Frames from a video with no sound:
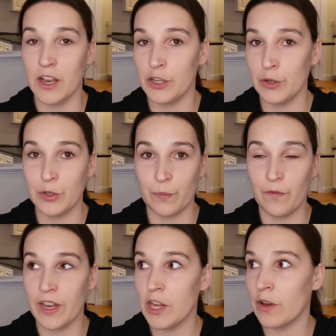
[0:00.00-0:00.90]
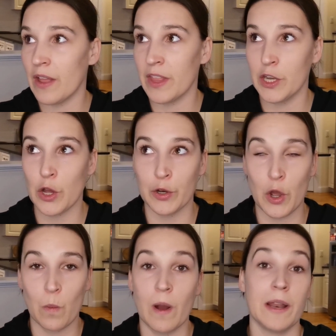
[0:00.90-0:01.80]
in a YouTube video and they
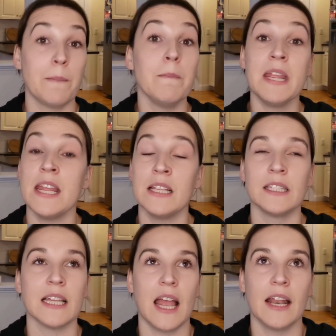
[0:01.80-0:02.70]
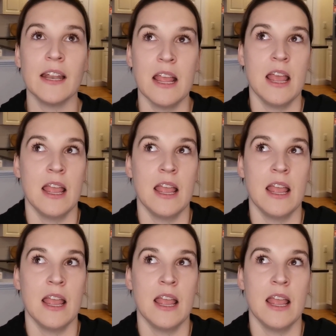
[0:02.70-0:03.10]
don't know what it means, and